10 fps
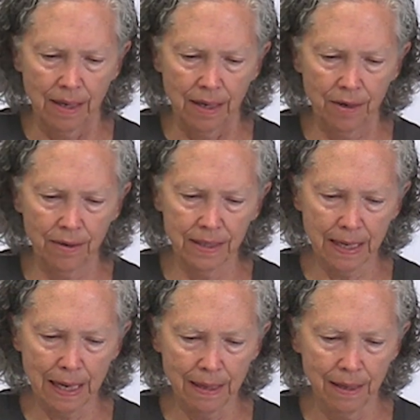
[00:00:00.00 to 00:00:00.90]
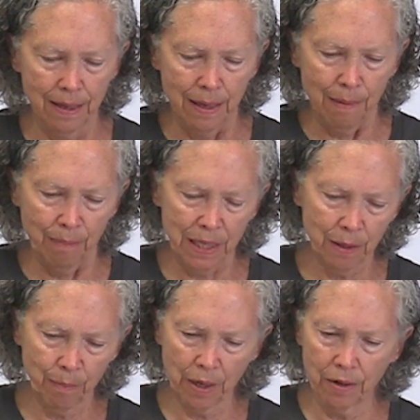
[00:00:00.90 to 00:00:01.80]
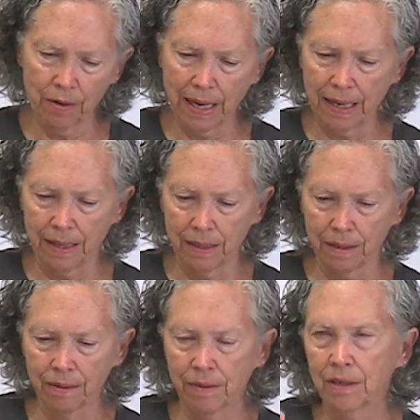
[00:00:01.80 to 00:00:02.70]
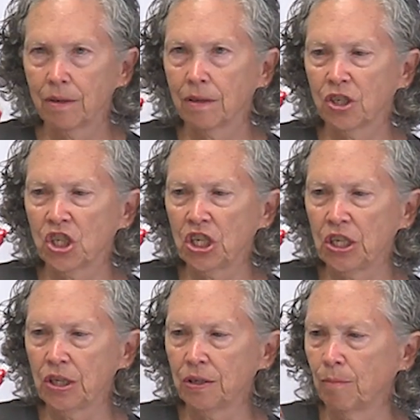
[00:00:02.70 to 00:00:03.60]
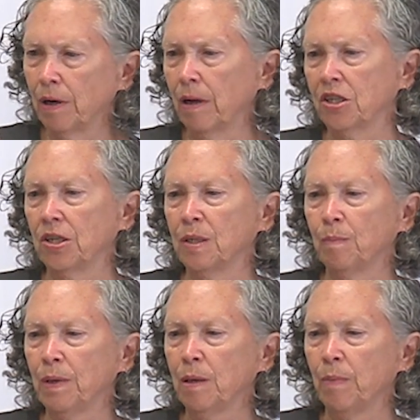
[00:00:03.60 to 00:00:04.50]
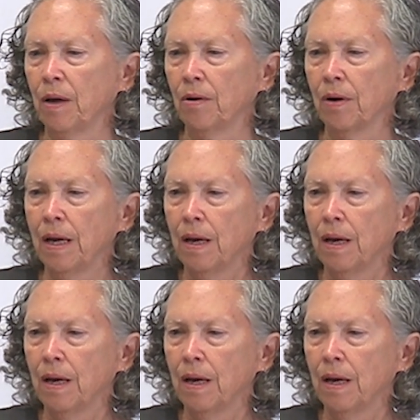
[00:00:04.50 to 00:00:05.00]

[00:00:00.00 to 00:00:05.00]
here is a peanut butter and cheese, but not cheese, peanut butter,